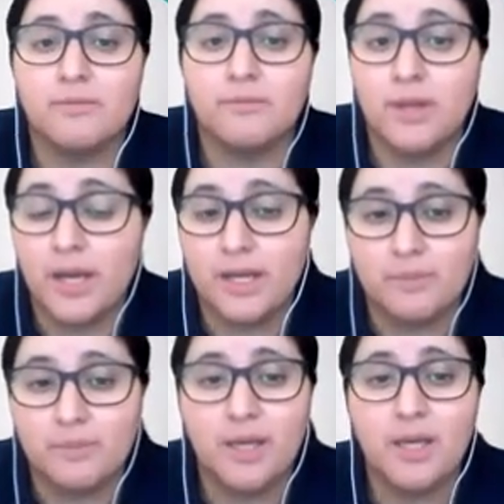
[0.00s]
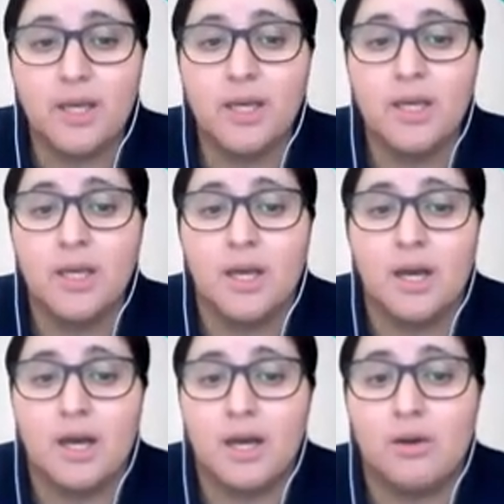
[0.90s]
the IEP
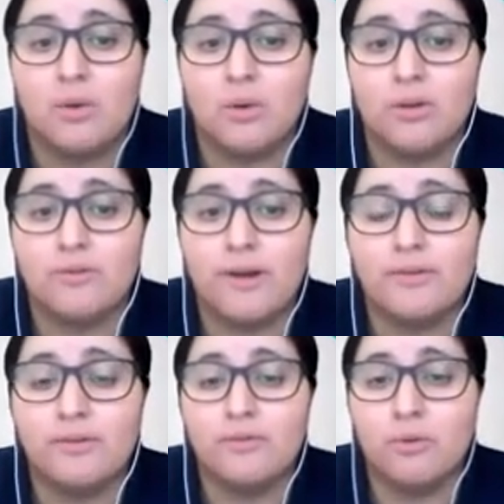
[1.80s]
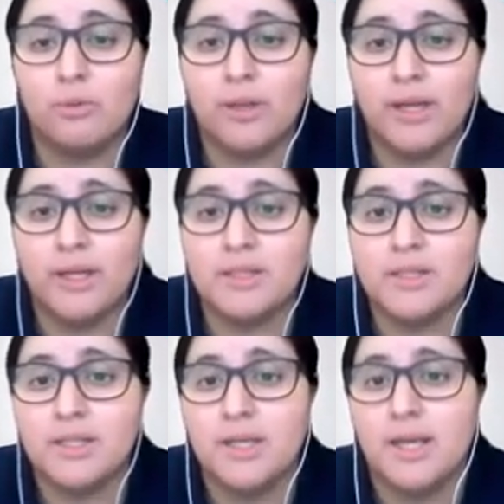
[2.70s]
uh, or the 504 plans.